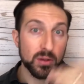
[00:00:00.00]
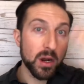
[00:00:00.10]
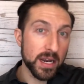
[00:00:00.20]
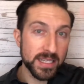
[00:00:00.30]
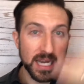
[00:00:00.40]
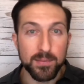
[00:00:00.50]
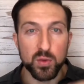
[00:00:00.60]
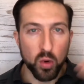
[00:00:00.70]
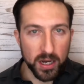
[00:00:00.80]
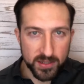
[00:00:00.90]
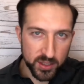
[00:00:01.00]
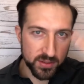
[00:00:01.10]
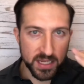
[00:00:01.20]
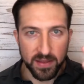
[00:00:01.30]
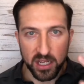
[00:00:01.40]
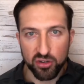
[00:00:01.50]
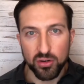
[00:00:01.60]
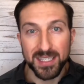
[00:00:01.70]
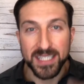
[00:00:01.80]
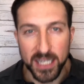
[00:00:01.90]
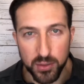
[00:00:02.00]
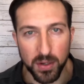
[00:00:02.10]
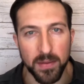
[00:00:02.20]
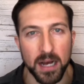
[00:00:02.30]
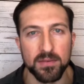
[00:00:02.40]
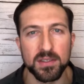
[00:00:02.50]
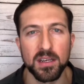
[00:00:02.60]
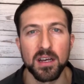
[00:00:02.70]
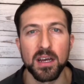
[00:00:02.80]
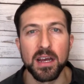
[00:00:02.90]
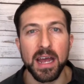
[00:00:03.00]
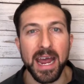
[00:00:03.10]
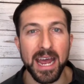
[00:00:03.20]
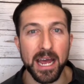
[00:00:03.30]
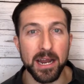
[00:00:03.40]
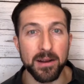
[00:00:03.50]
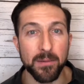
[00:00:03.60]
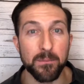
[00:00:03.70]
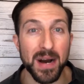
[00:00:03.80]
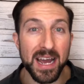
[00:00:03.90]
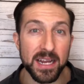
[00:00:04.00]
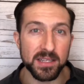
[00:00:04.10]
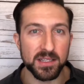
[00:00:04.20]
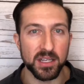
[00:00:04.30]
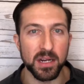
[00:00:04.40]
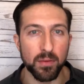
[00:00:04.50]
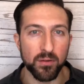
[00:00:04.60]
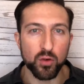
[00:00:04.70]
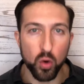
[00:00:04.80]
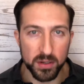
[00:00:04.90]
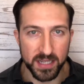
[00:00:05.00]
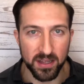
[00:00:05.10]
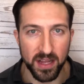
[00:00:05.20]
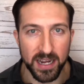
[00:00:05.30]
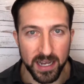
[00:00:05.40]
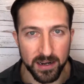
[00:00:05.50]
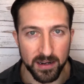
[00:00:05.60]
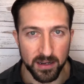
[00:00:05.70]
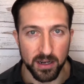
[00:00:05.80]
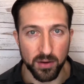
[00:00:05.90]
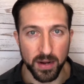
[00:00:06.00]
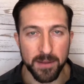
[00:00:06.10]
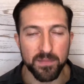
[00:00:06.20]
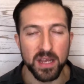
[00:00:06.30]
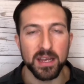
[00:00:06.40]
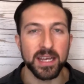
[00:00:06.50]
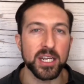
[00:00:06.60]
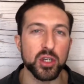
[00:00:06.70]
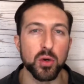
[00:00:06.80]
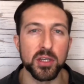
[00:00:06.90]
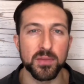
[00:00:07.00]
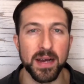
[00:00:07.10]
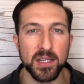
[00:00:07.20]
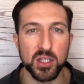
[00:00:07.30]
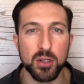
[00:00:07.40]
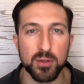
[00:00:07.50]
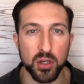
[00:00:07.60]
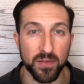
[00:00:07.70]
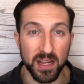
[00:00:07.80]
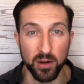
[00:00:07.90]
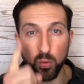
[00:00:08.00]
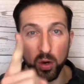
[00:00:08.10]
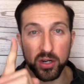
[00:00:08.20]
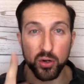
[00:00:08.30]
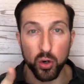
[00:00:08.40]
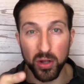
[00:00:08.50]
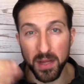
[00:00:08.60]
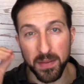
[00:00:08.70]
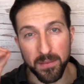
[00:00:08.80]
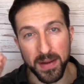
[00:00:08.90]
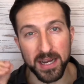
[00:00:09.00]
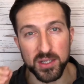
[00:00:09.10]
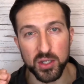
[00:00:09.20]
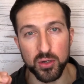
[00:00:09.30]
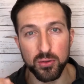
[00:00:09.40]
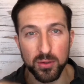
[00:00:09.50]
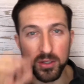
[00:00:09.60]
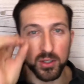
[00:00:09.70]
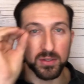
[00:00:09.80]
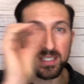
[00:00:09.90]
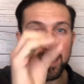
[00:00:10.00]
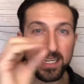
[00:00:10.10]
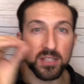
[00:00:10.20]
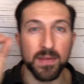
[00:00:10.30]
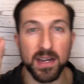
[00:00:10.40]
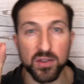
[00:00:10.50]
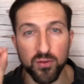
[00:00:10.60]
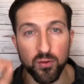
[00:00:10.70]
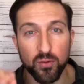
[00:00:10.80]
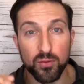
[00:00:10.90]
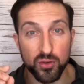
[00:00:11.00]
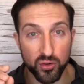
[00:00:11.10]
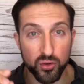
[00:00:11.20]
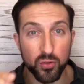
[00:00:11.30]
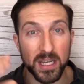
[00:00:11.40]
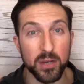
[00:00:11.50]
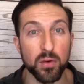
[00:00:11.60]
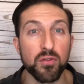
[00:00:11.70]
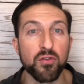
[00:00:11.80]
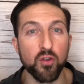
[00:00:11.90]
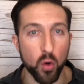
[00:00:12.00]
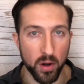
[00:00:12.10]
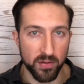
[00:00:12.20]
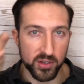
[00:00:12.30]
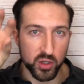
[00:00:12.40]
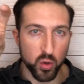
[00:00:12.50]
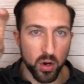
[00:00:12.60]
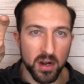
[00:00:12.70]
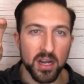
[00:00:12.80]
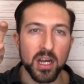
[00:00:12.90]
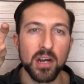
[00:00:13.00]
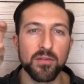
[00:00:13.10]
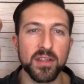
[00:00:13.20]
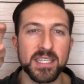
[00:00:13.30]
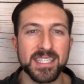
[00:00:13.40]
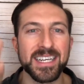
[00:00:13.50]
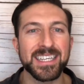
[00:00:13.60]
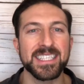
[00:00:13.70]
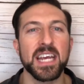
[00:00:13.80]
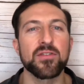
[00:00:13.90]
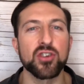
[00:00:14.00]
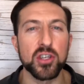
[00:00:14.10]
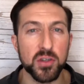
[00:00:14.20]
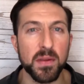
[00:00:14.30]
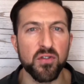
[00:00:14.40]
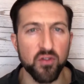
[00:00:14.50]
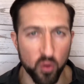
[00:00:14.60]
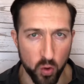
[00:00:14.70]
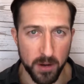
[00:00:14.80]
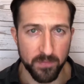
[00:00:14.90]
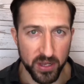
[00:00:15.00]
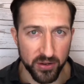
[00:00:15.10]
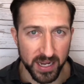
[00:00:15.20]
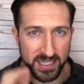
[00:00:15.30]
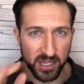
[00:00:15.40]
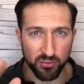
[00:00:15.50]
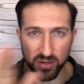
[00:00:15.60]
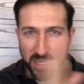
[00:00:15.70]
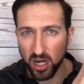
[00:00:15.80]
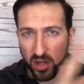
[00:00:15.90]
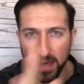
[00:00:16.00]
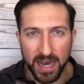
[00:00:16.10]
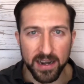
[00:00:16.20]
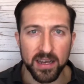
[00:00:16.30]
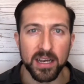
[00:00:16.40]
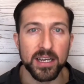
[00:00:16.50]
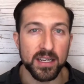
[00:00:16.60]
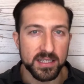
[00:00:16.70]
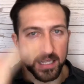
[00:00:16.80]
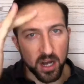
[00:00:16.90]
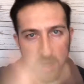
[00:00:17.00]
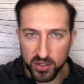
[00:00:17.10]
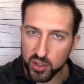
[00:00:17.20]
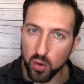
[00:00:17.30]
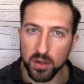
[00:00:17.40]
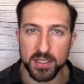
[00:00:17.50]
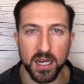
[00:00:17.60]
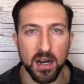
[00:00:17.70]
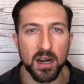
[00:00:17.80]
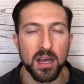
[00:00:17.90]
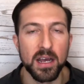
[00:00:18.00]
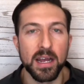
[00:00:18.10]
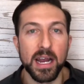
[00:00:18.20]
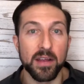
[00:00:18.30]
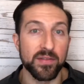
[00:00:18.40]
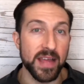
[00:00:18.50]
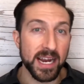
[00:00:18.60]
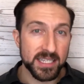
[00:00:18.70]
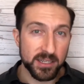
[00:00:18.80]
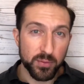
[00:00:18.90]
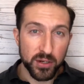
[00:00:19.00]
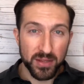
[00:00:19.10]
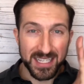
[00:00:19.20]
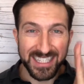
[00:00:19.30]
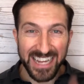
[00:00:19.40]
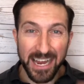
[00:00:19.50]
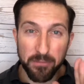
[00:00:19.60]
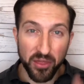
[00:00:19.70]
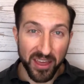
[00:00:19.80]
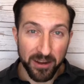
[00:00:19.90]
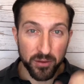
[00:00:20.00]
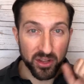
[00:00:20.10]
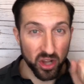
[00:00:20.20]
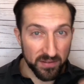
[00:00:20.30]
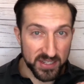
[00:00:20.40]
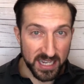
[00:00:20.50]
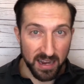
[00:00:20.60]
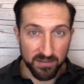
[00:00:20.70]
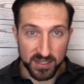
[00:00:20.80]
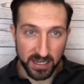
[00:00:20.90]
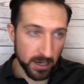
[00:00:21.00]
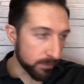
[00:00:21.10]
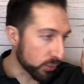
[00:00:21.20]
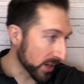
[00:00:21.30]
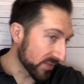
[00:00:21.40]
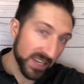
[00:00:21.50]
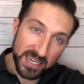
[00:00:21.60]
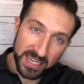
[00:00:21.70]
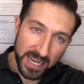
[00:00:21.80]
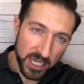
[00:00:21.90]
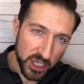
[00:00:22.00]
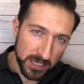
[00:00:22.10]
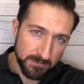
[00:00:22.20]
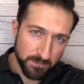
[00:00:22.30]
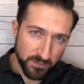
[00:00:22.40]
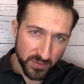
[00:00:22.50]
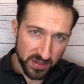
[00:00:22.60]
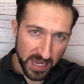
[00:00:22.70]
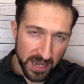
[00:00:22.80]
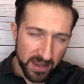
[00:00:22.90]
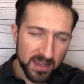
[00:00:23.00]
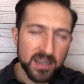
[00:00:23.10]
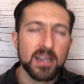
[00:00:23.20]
all right, times 1. So say they controlled 6 rebounds, and minus the number of goals they let in, all right? Each goal is -2. So if they let in 1 goal, that'd be a -2. So 6 minus 2 would equal 4. Their score for the stick save drills would be 4. And you guys can read all that. You can see all the scores there. Next, we do the same thing with glove saves. To get a point, they need to catch it. Okay?